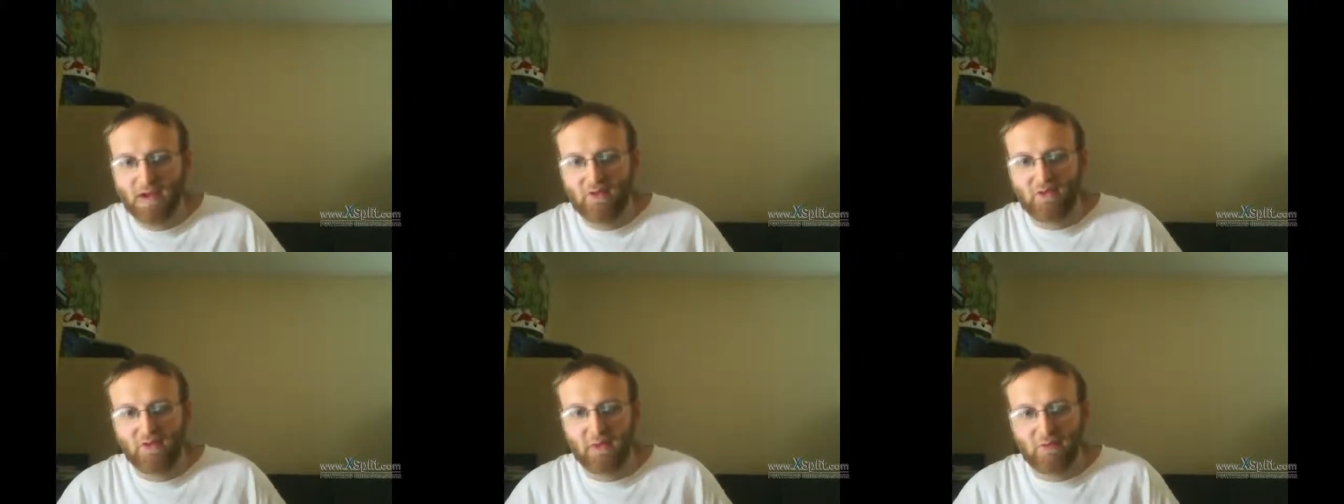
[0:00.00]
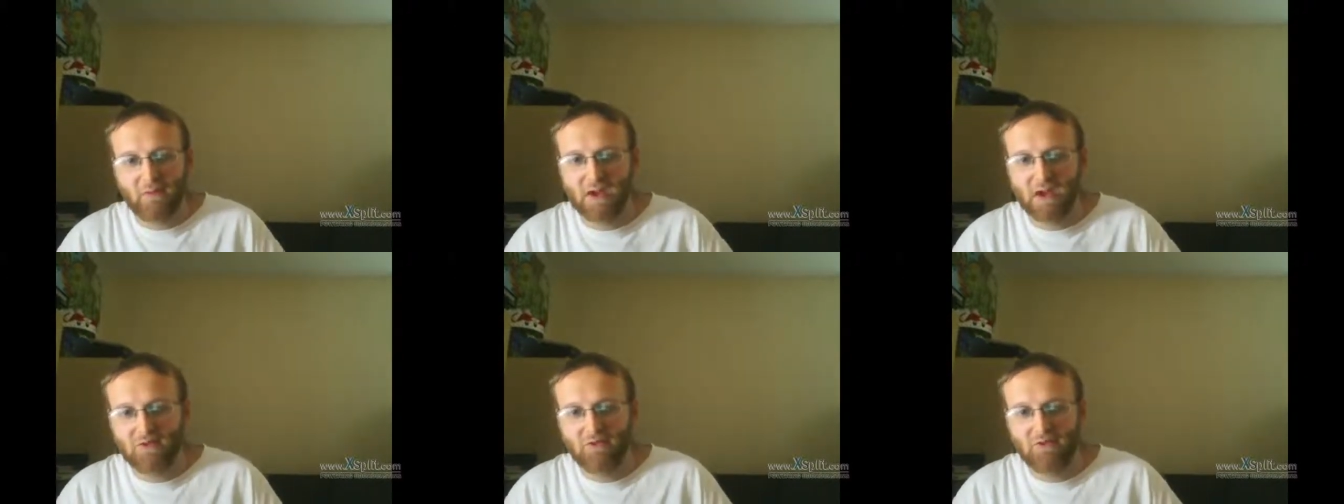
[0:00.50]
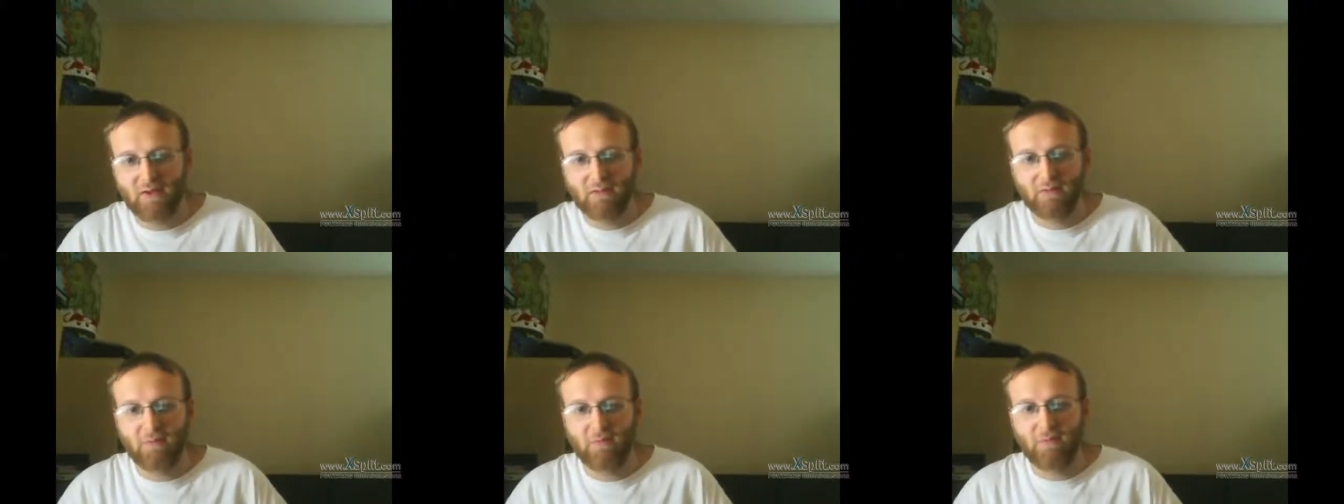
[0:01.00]
So I'm like, why not just
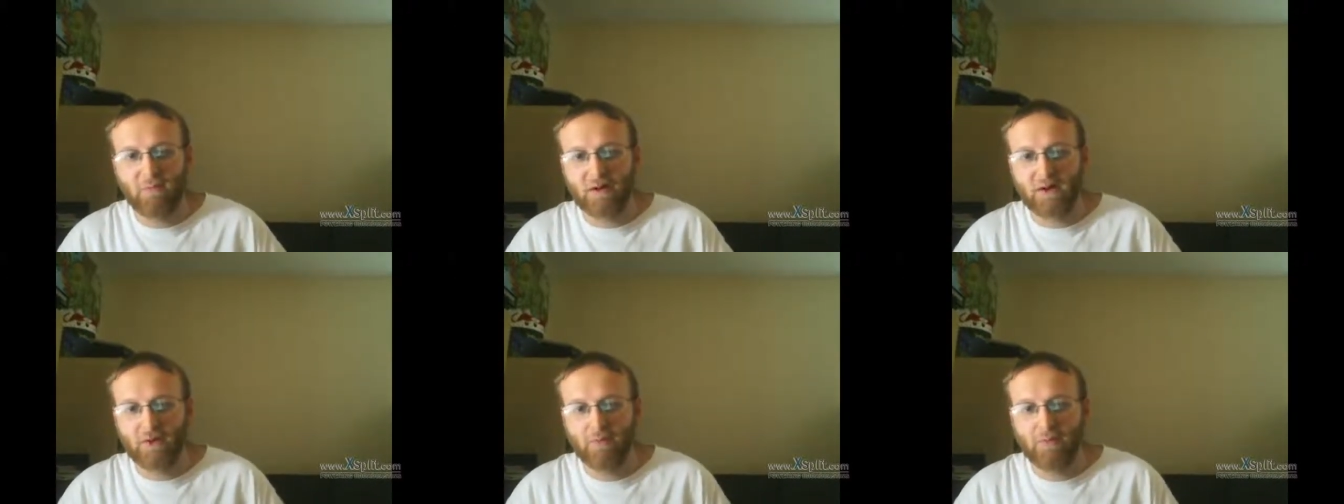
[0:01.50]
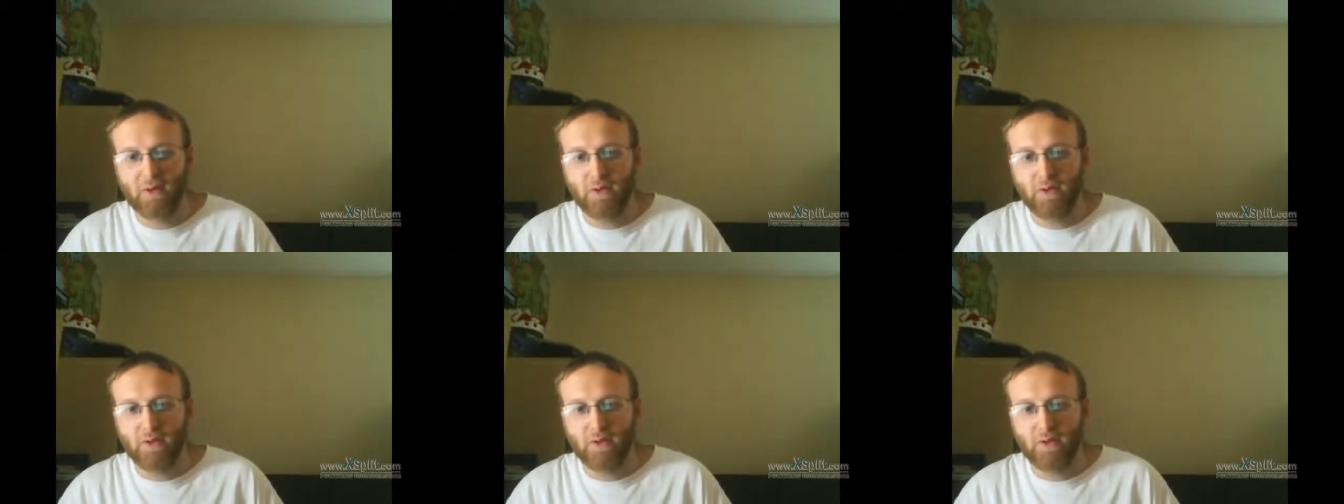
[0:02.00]
leave the flea market open?